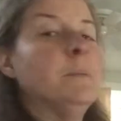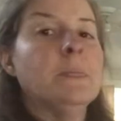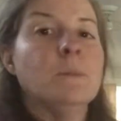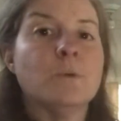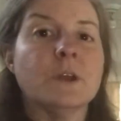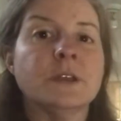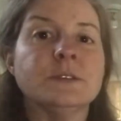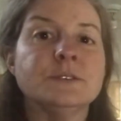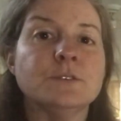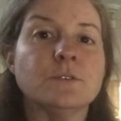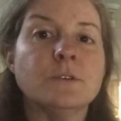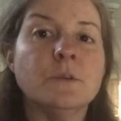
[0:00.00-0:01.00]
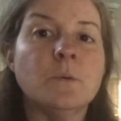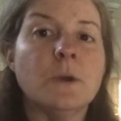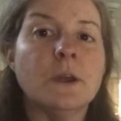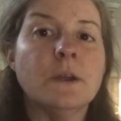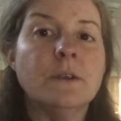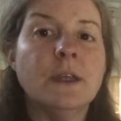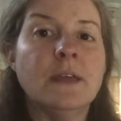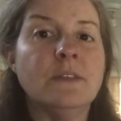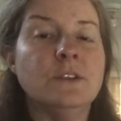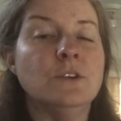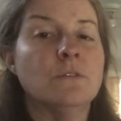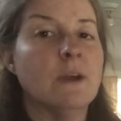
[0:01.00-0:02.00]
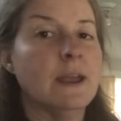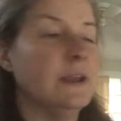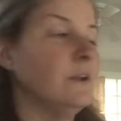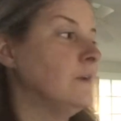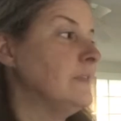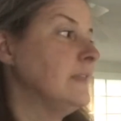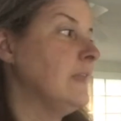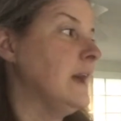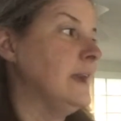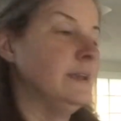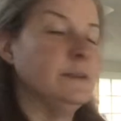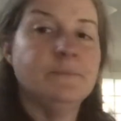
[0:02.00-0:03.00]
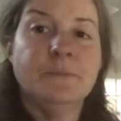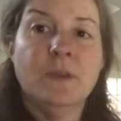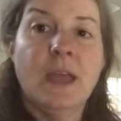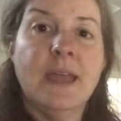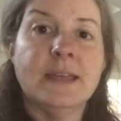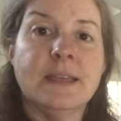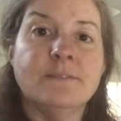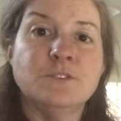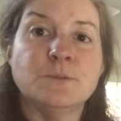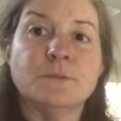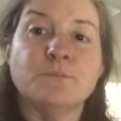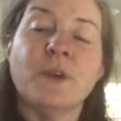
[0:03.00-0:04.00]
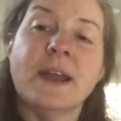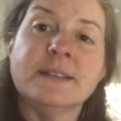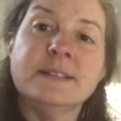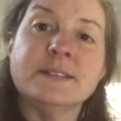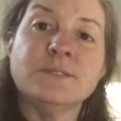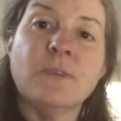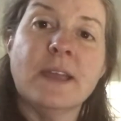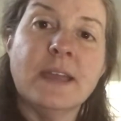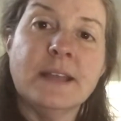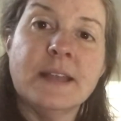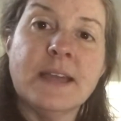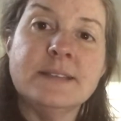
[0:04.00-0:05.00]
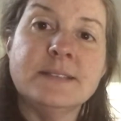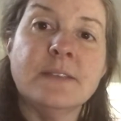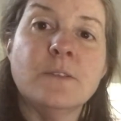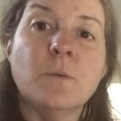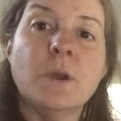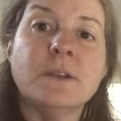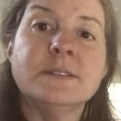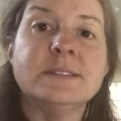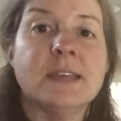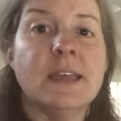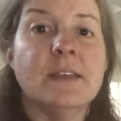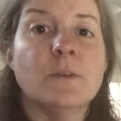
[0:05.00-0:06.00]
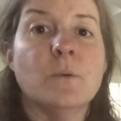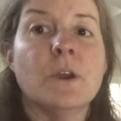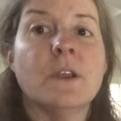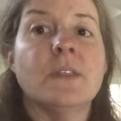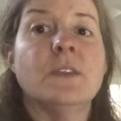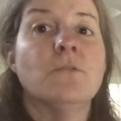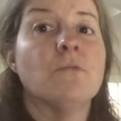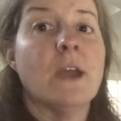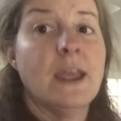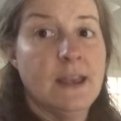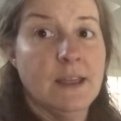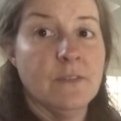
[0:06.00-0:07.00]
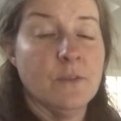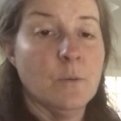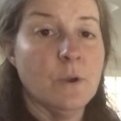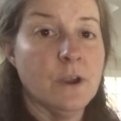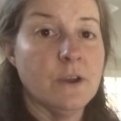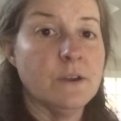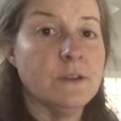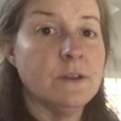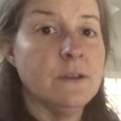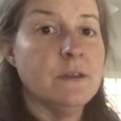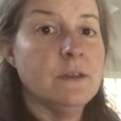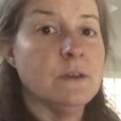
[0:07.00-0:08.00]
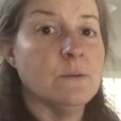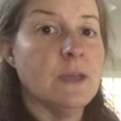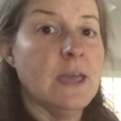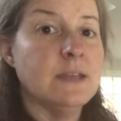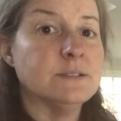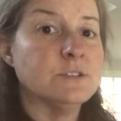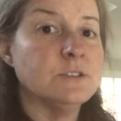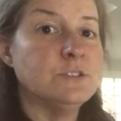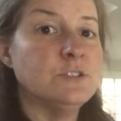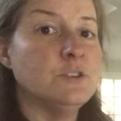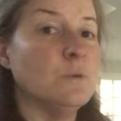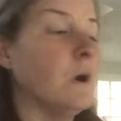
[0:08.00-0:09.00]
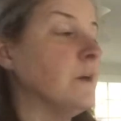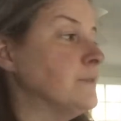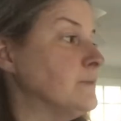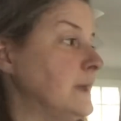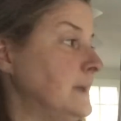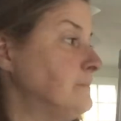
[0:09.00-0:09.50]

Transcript: We're going to circle the word and then you'll write it on the line. Okay, it gives you practice recognizing the word, saying the word, and then writing the word. Okay, it's good to do all three.